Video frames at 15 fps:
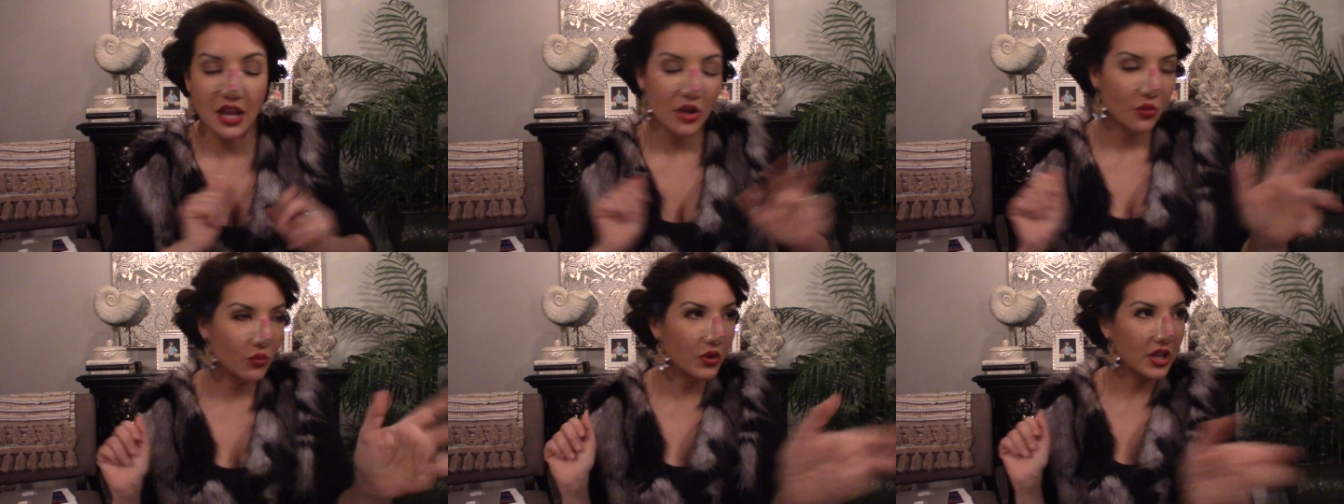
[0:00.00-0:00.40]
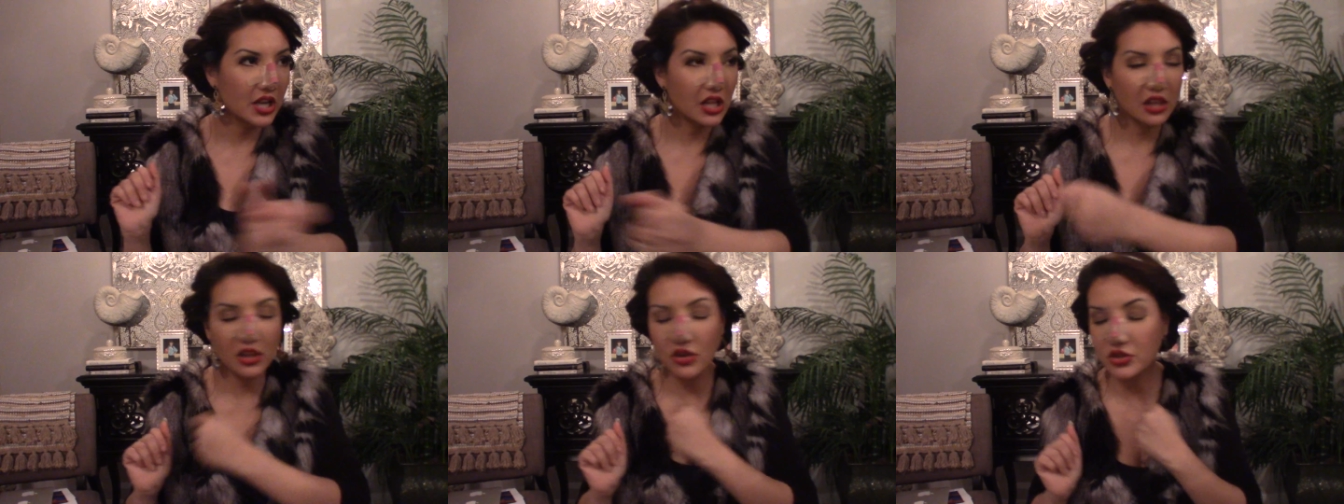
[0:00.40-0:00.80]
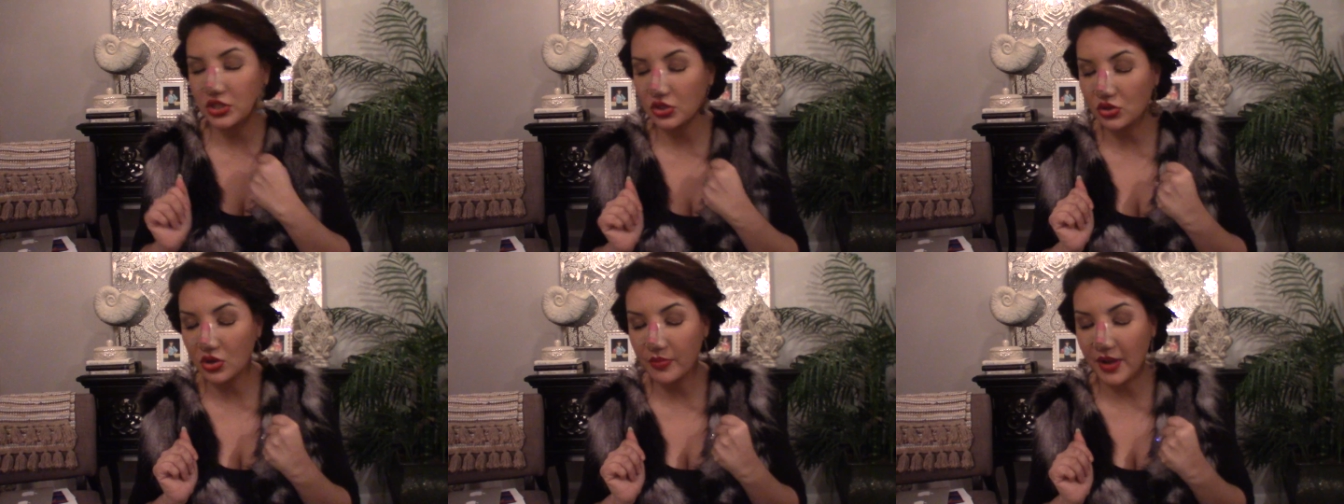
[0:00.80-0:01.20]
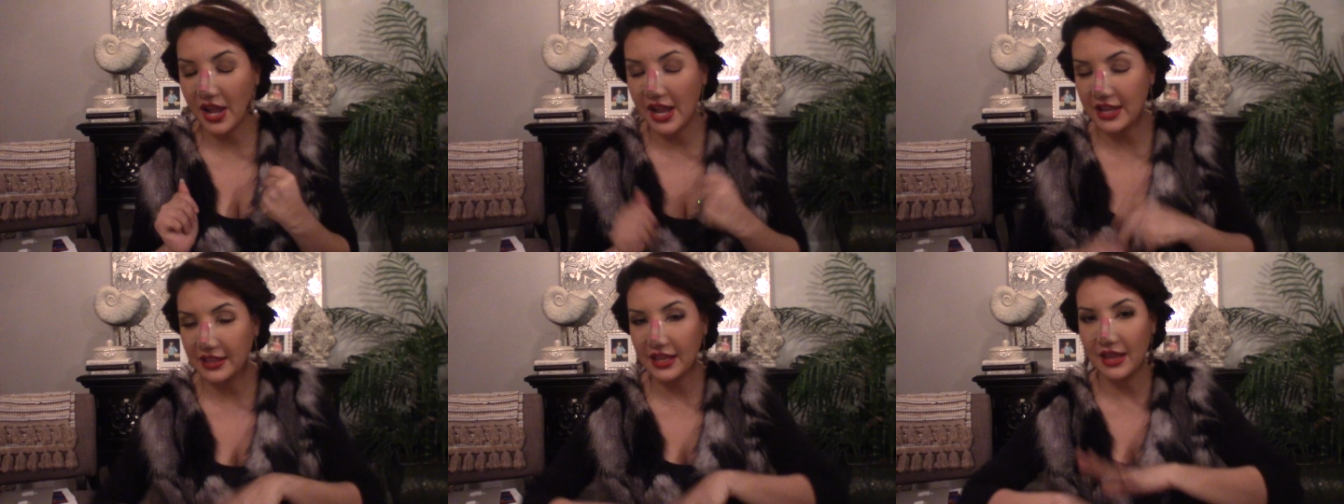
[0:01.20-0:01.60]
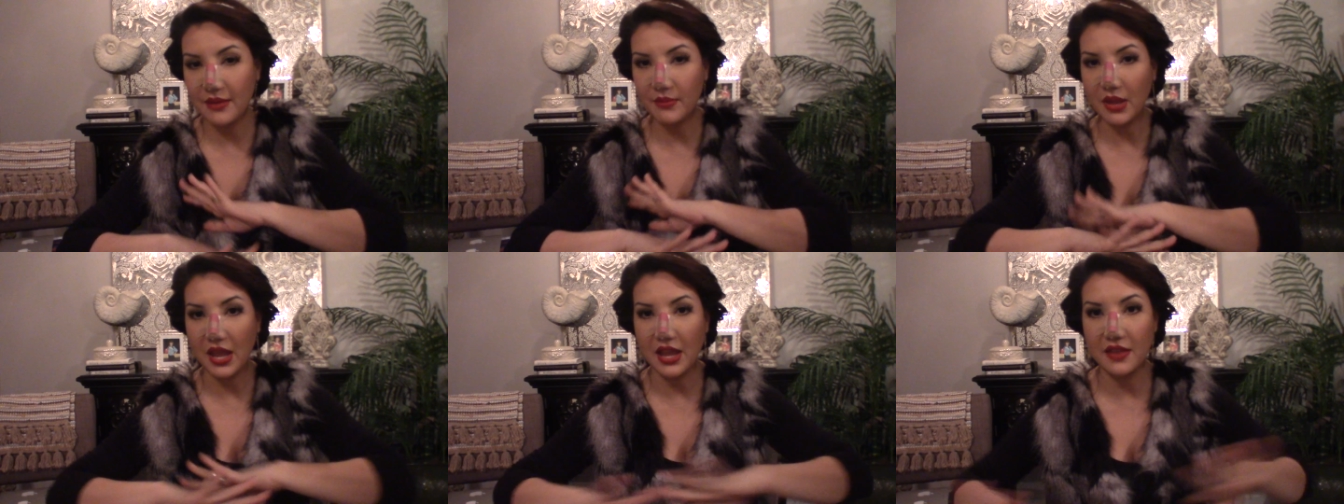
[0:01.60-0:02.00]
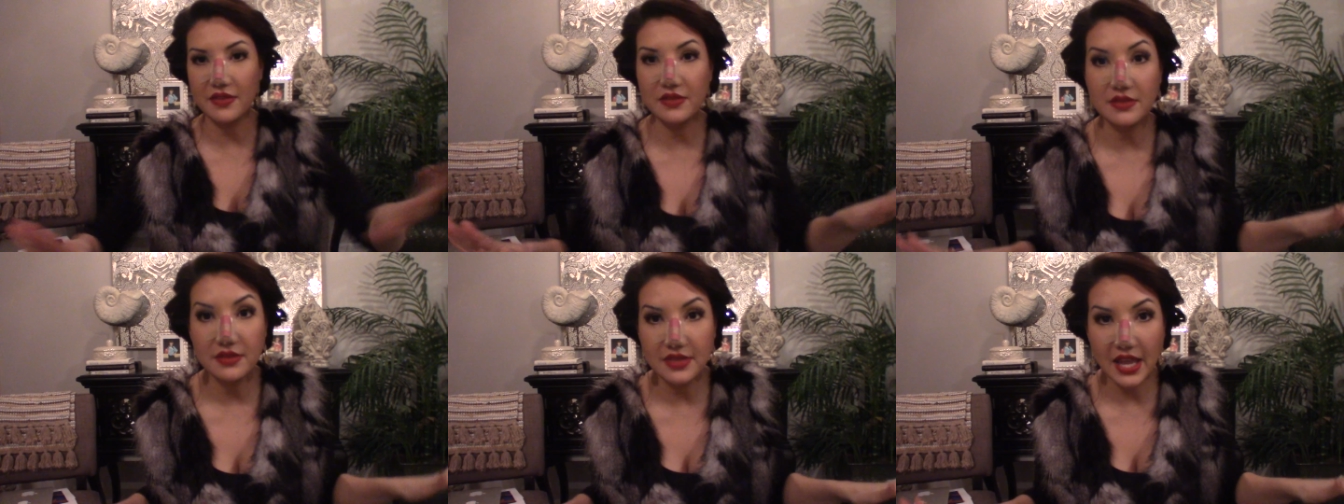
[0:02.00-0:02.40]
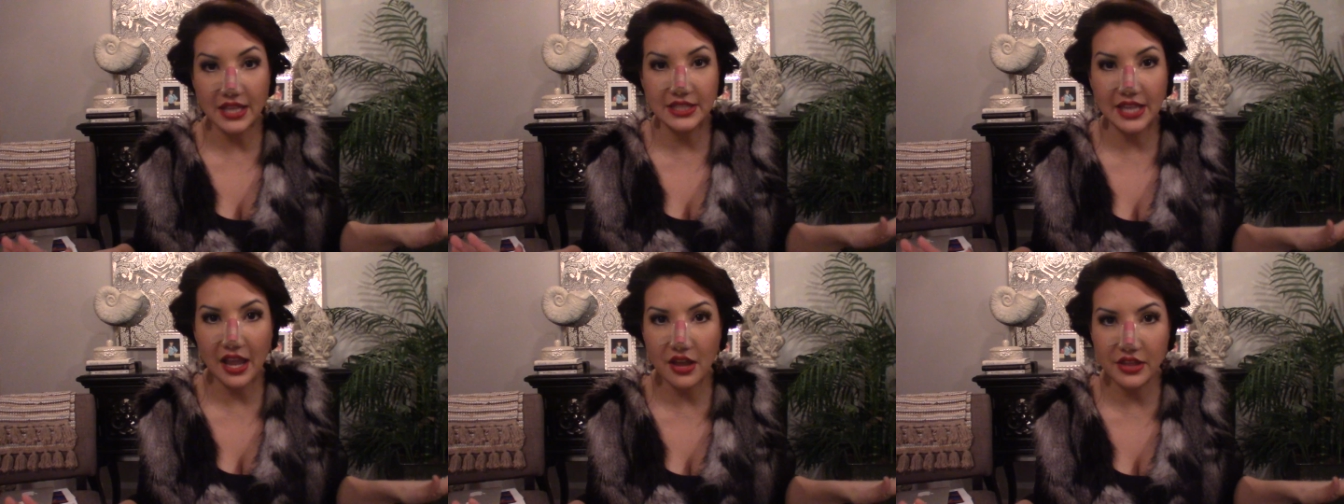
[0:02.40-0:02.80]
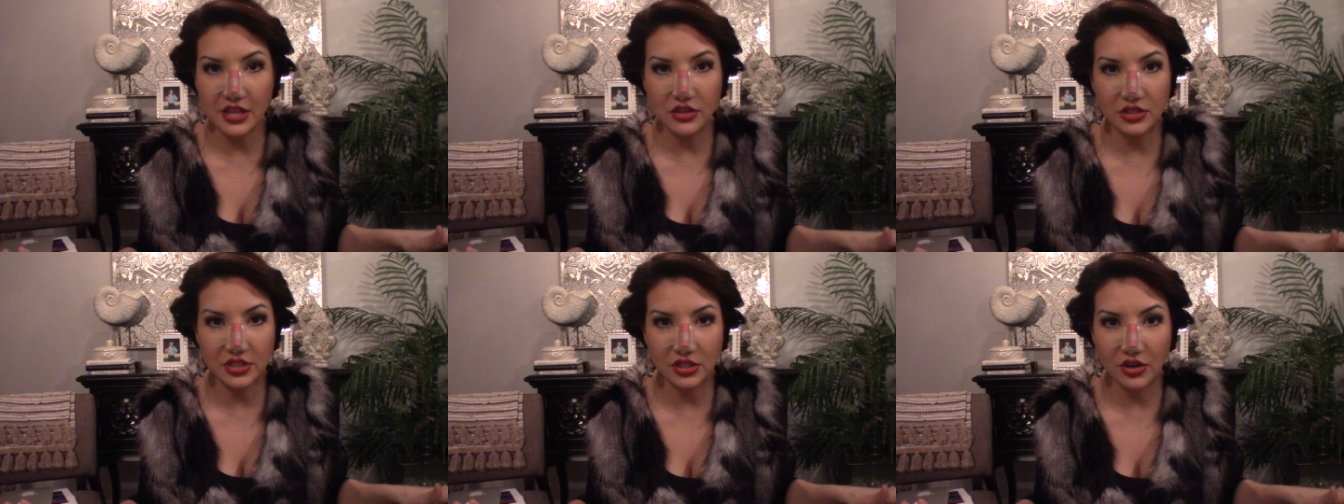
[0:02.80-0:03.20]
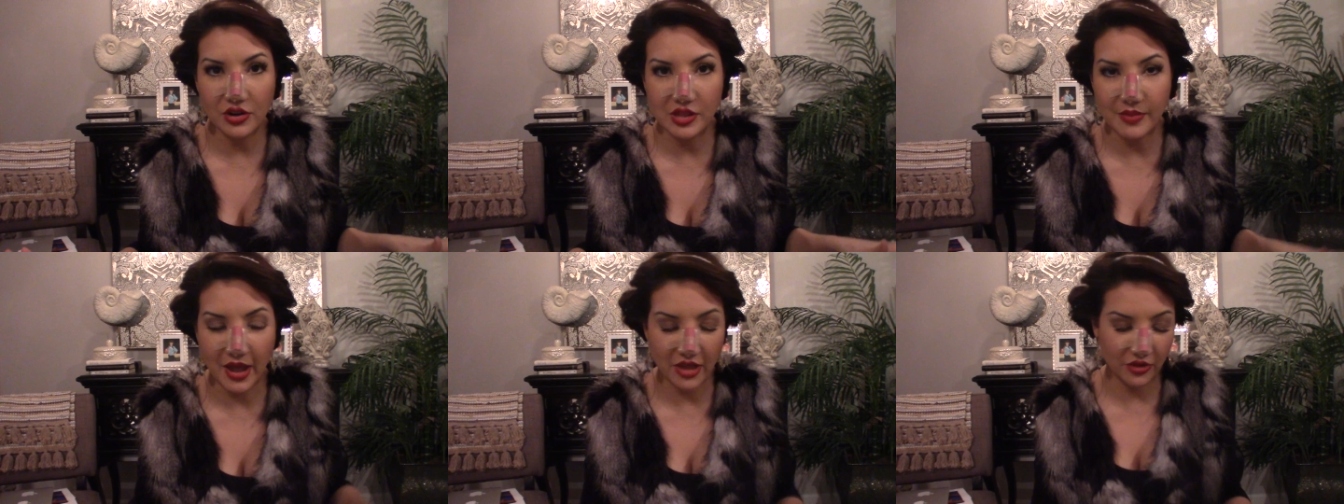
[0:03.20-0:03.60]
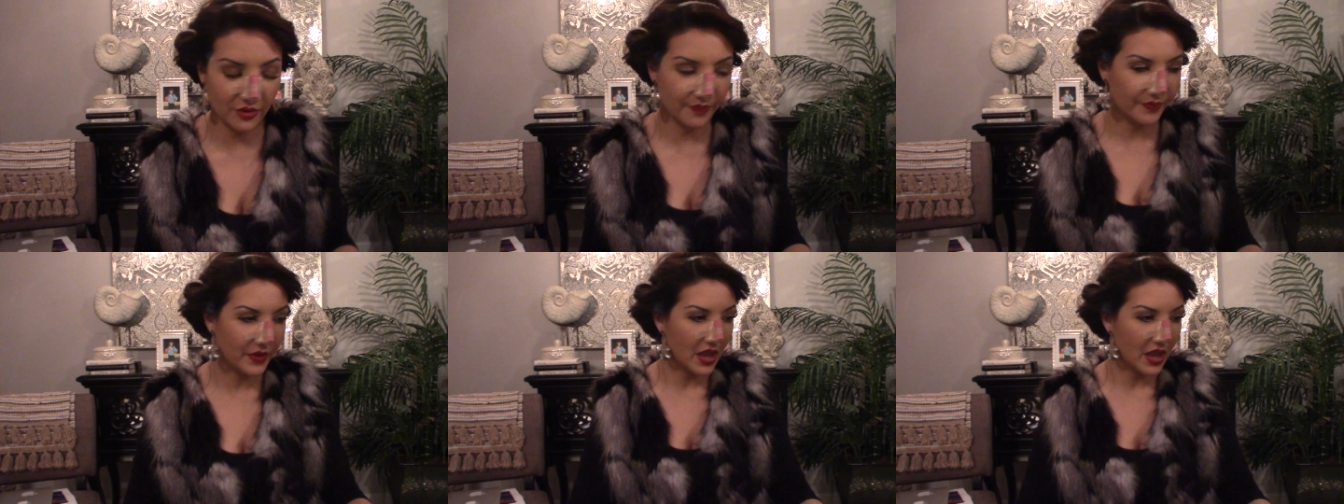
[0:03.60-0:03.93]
We'd close the door behind them, and that's how they used to go to the bathroom.